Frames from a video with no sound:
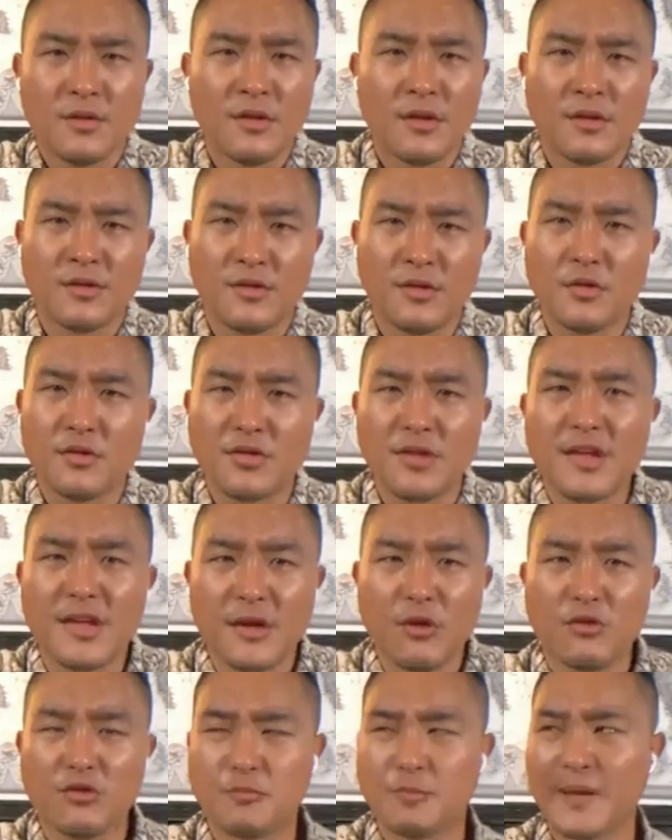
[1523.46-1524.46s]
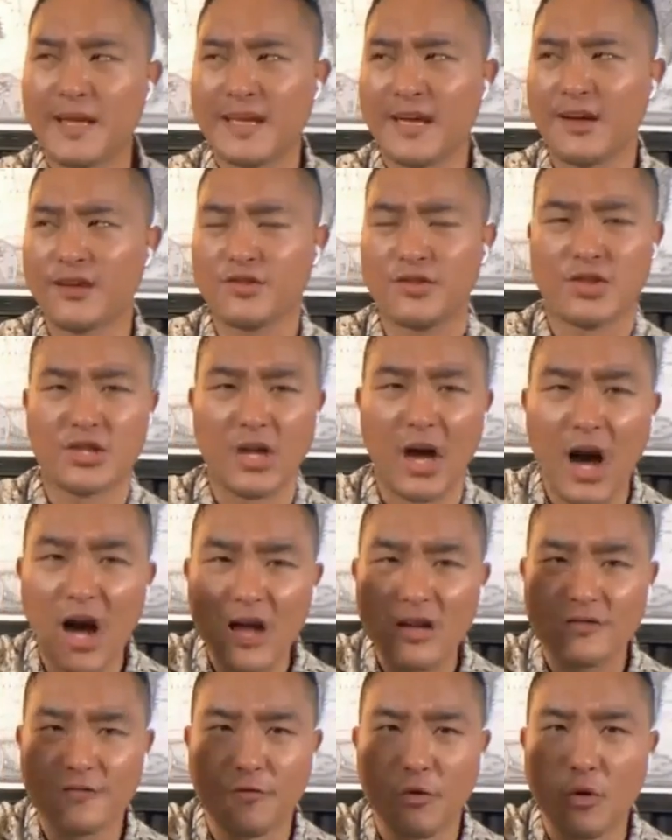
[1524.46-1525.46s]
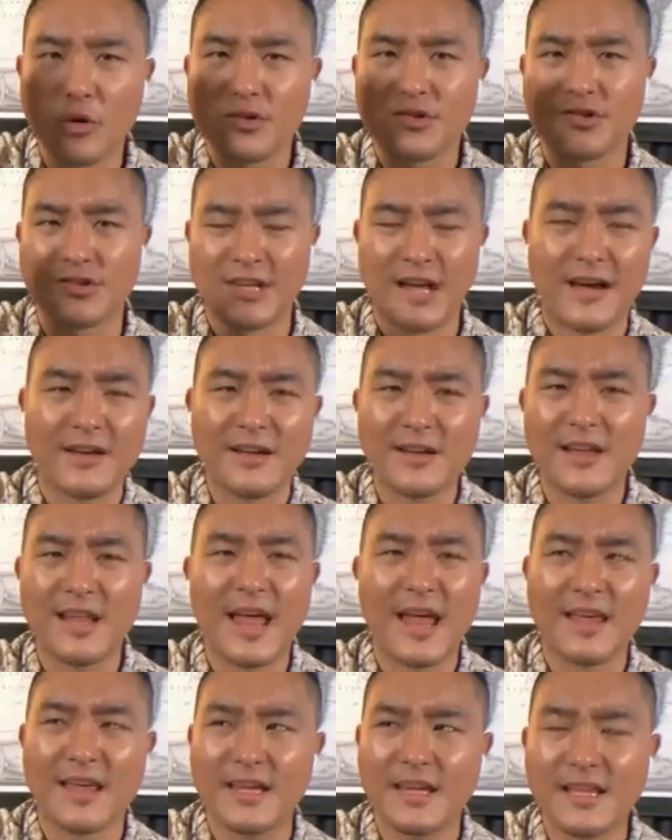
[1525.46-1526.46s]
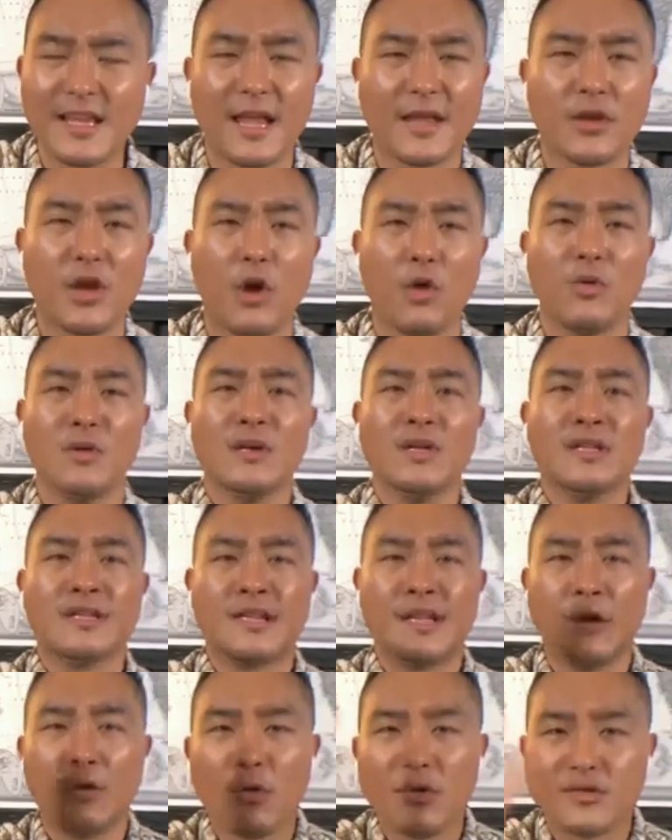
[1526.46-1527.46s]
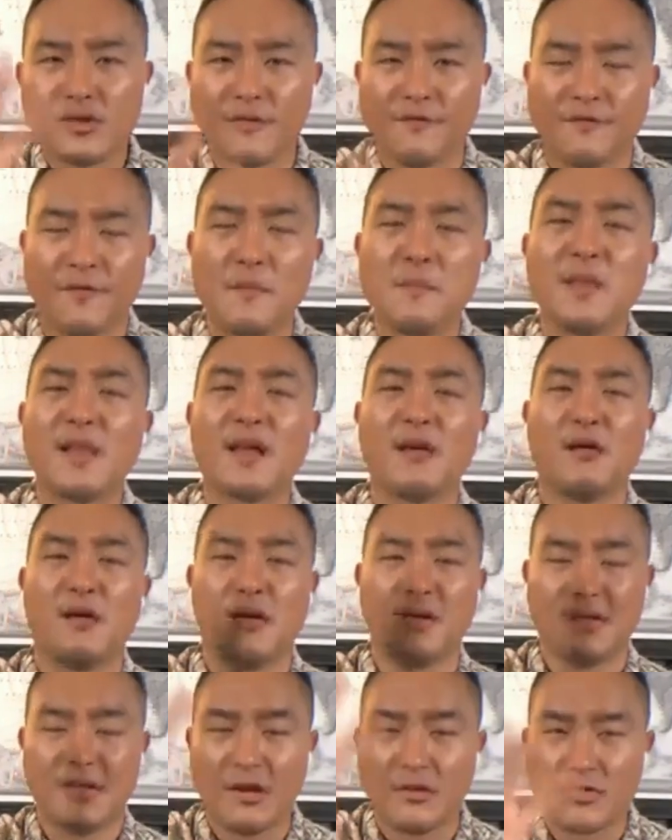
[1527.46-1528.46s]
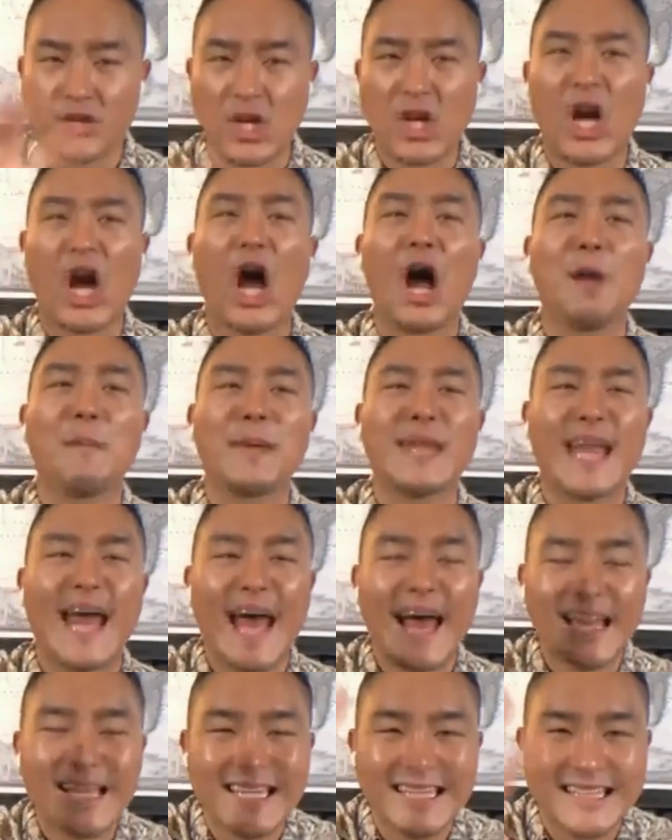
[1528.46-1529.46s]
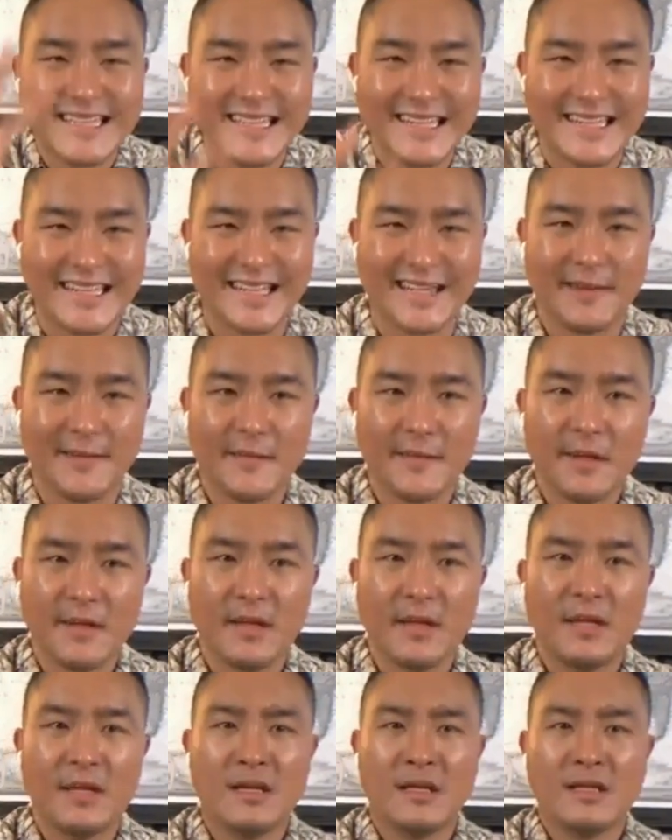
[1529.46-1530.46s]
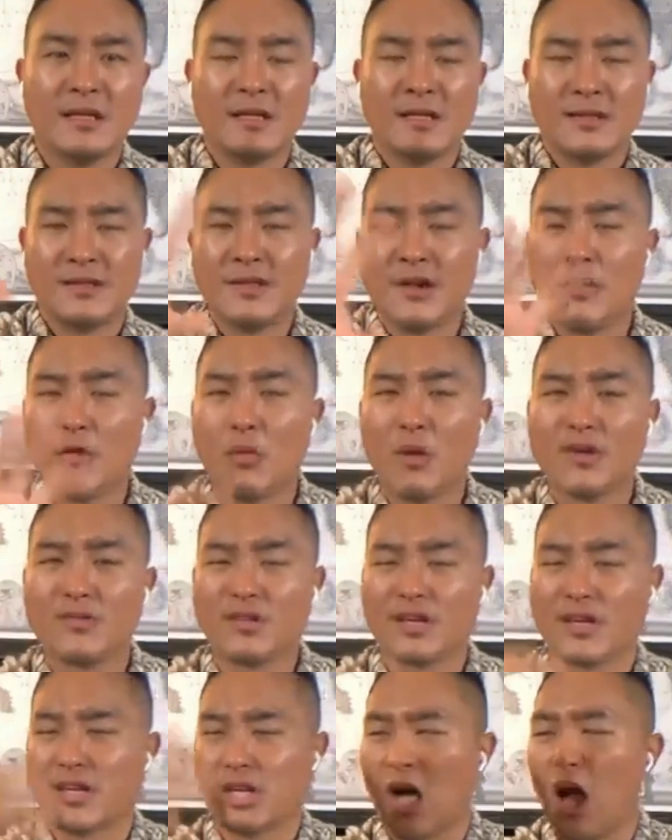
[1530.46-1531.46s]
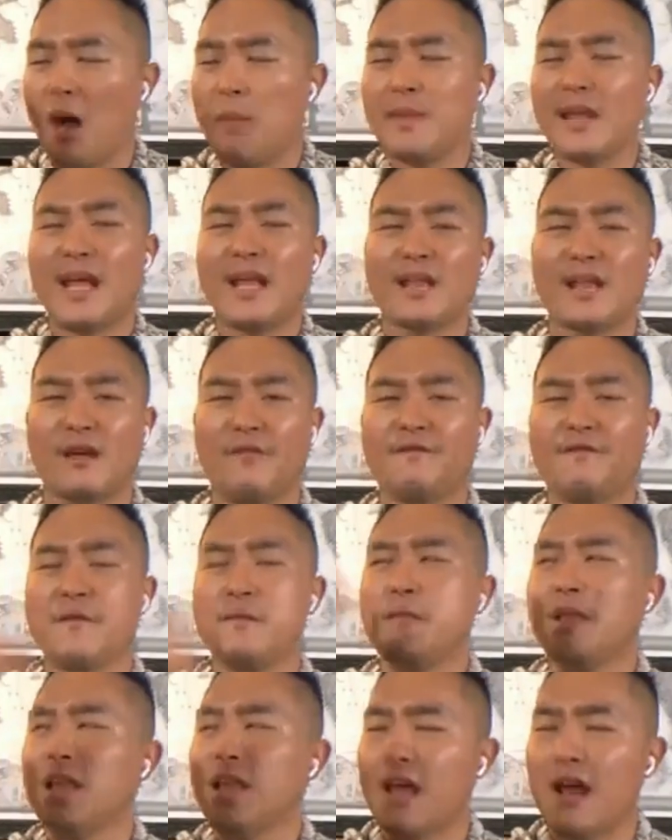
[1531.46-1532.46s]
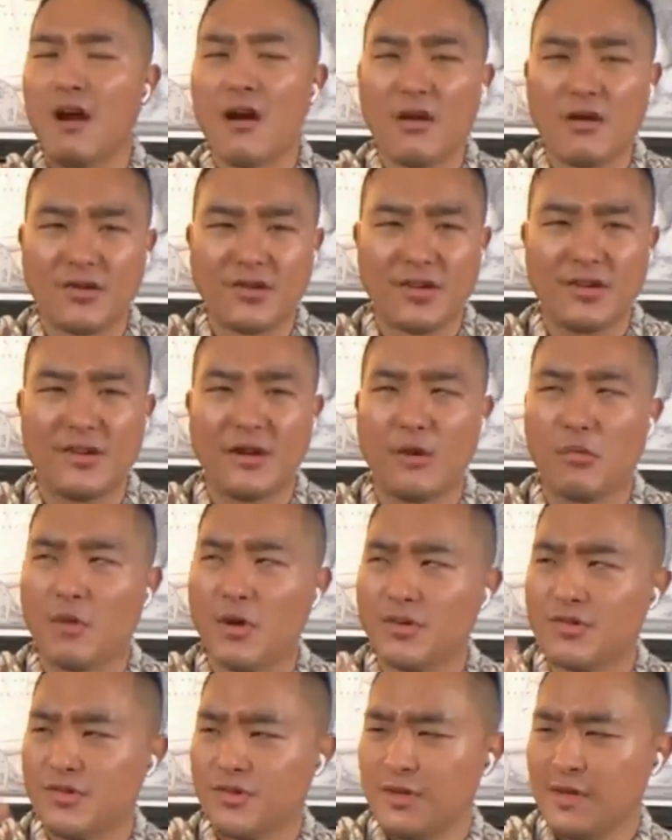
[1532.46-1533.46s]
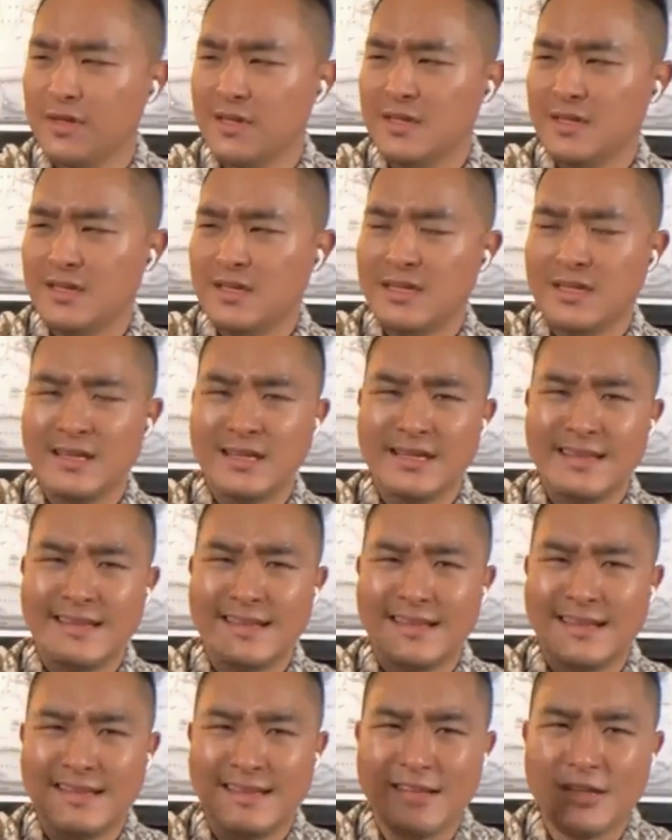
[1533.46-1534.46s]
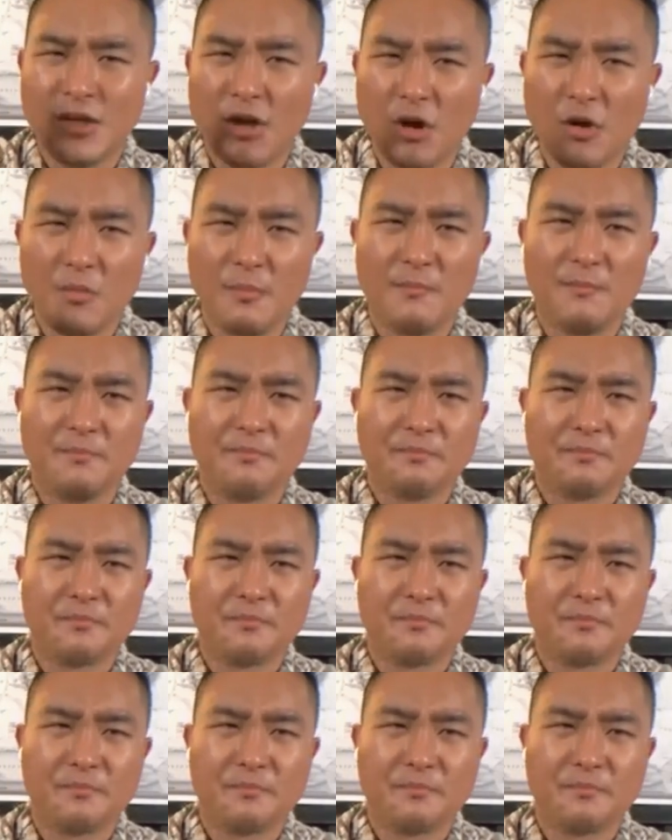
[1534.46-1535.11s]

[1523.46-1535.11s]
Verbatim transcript: uh, do you think it was because God's voice sounded like Eli? No, there was a familiarity. There was a commonality. There was a commonality, a familiarity. There was, you know,